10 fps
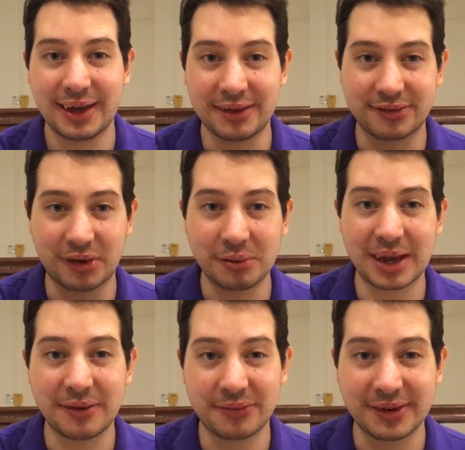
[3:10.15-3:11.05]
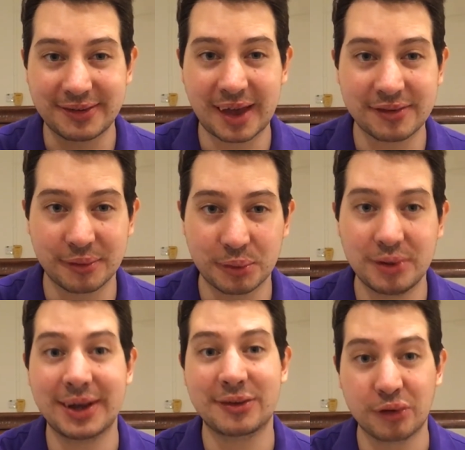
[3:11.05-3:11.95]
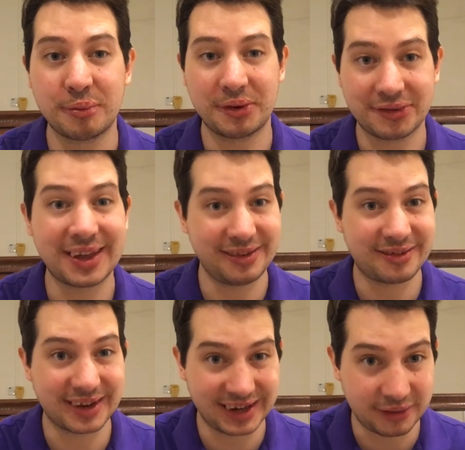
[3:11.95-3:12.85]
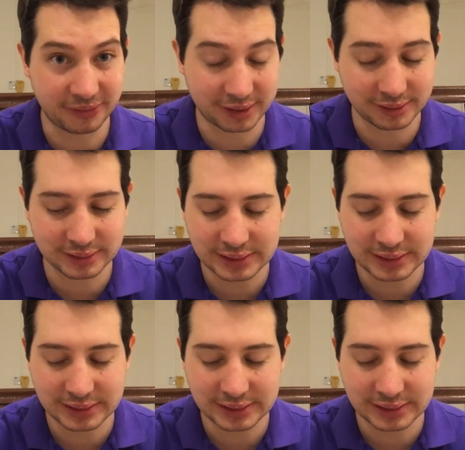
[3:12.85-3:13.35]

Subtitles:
is so infinitesimal, it's almost insignificant.